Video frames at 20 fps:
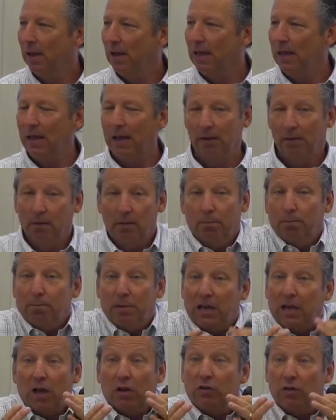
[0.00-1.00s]
eh,
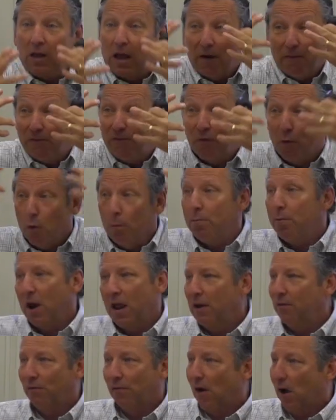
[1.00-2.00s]
because he had full
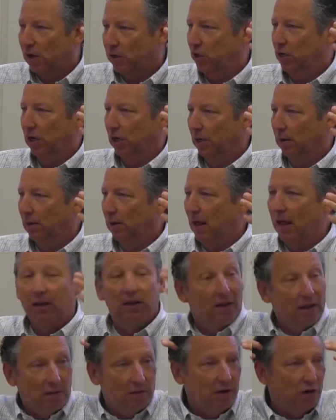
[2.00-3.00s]
brain function.
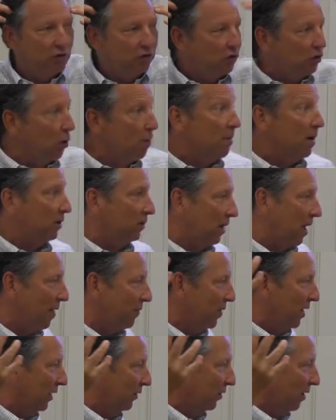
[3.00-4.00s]
And th- there's so much
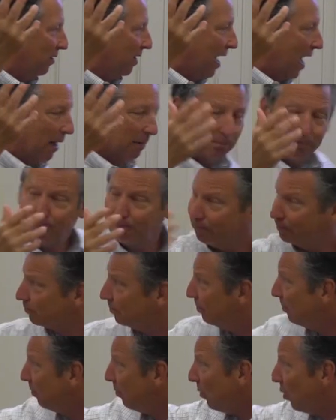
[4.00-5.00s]
evidence of that.
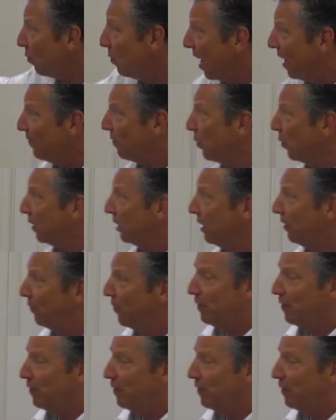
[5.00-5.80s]
Right at 14 or